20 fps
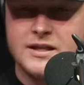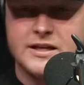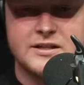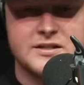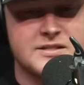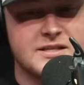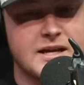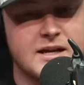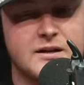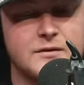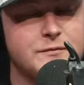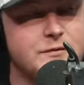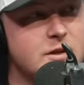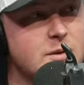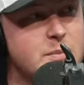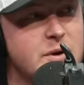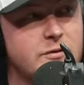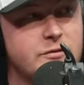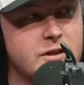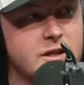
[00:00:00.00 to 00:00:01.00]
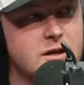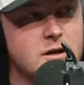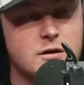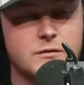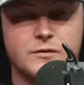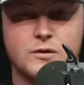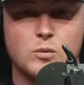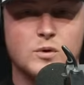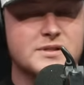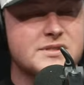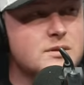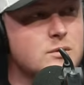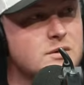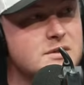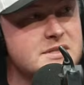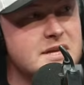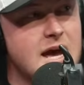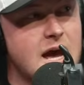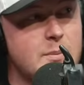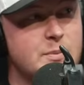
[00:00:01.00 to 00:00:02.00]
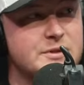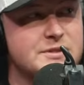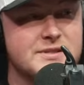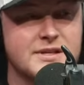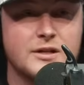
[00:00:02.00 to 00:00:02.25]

They decided to flip everything over. What's the worst that happens?